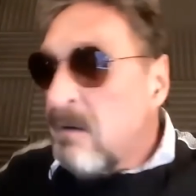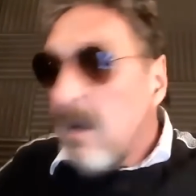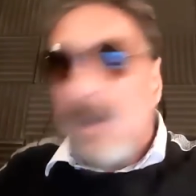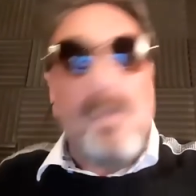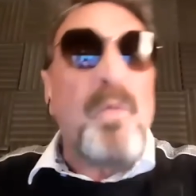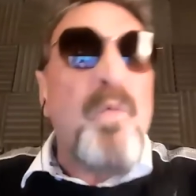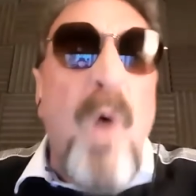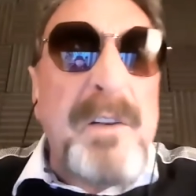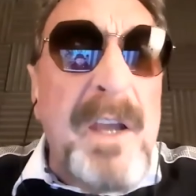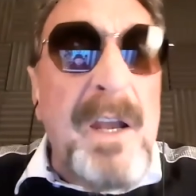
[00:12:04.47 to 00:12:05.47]
I don't
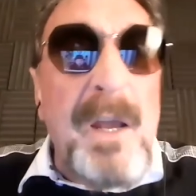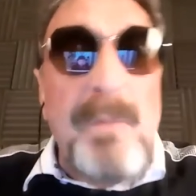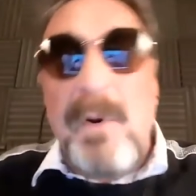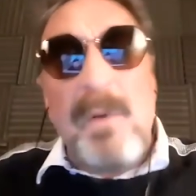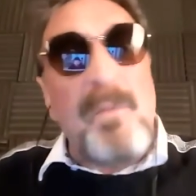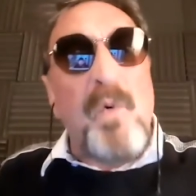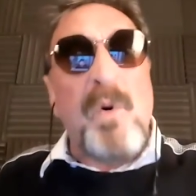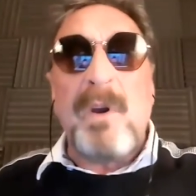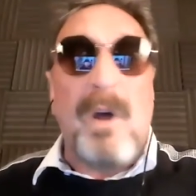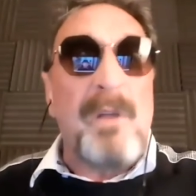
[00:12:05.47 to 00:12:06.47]
want to get up in the
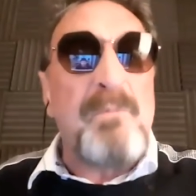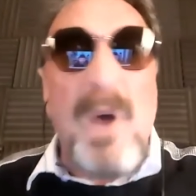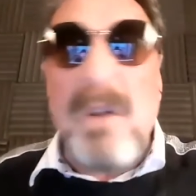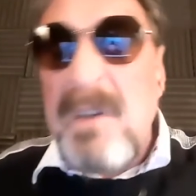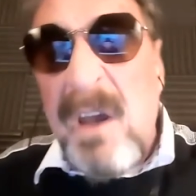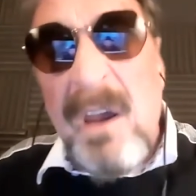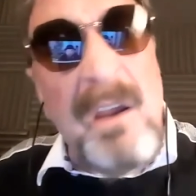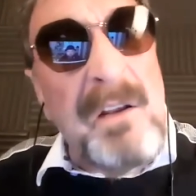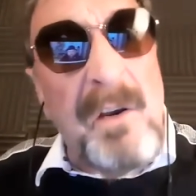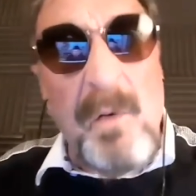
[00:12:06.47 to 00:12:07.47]
morning on Monday
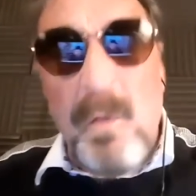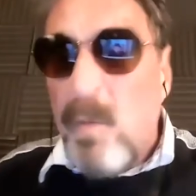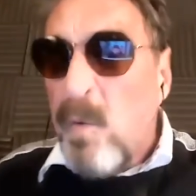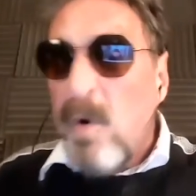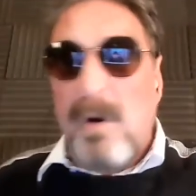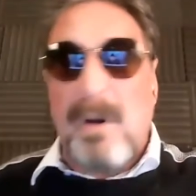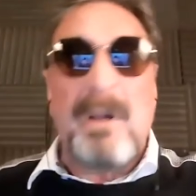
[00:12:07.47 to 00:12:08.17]
and go to work.